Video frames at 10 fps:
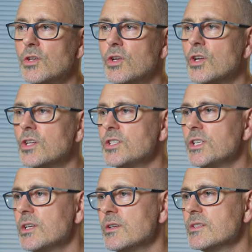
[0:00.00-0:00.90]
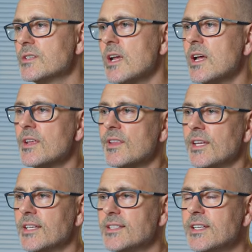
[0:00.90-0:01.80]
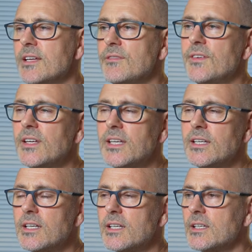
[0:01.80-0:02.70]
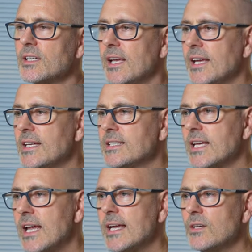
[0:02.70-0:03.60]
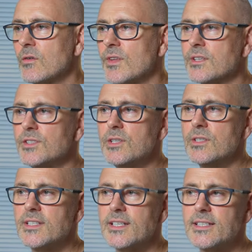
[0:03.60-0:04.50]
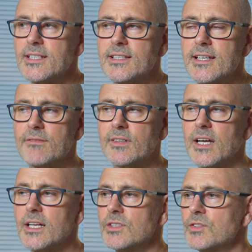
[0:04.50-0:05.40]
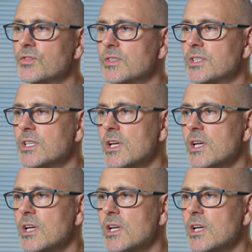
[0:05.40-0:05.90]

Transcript: You could use the ZV E10 or the new 6700,